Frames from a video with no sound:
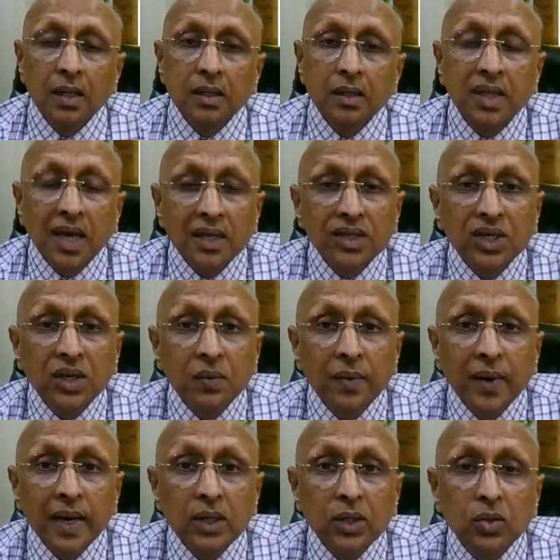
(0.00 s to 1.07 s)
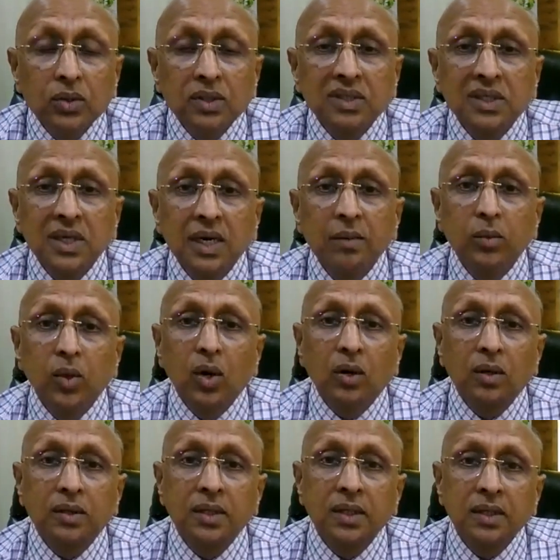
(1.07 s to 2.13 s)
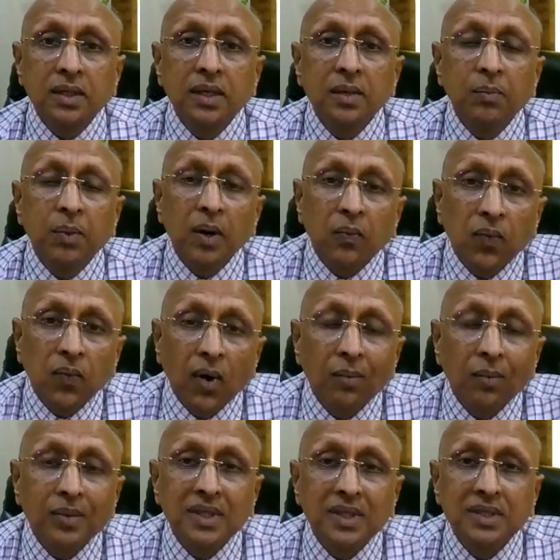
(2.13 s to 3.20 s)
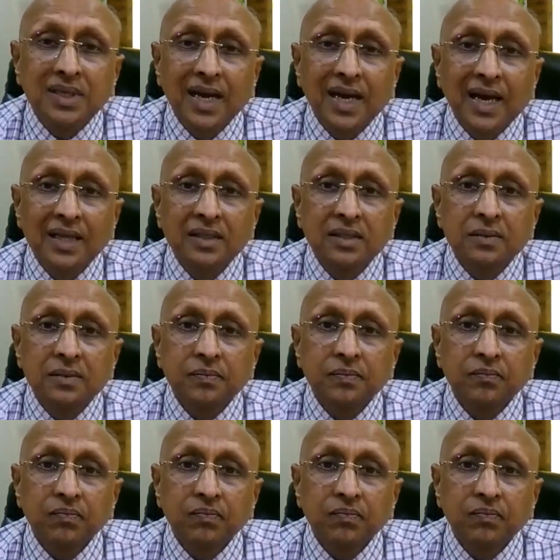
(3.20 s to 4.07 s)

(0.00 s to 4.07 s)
Then she went to the same doctor. He performed the scans.